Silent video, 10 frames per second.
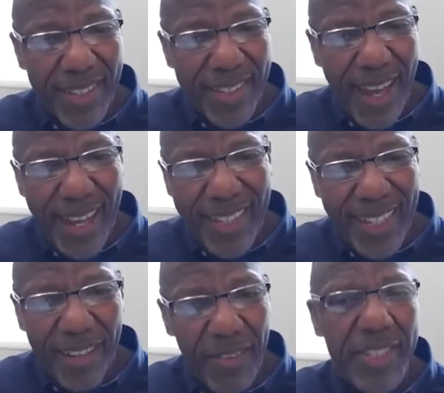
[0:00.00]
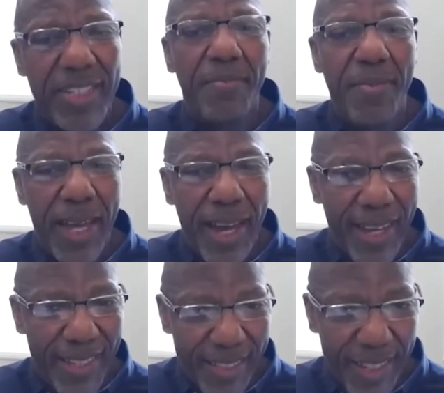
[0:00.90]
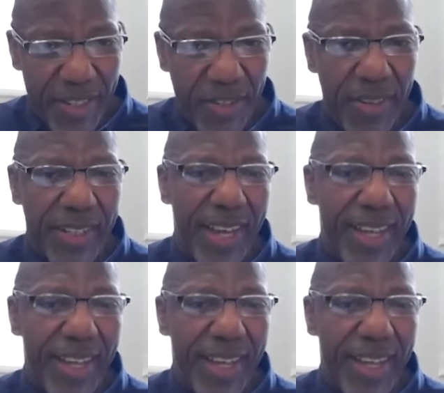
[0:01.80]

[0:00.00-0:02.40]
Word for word: this idea of a symbiotic district.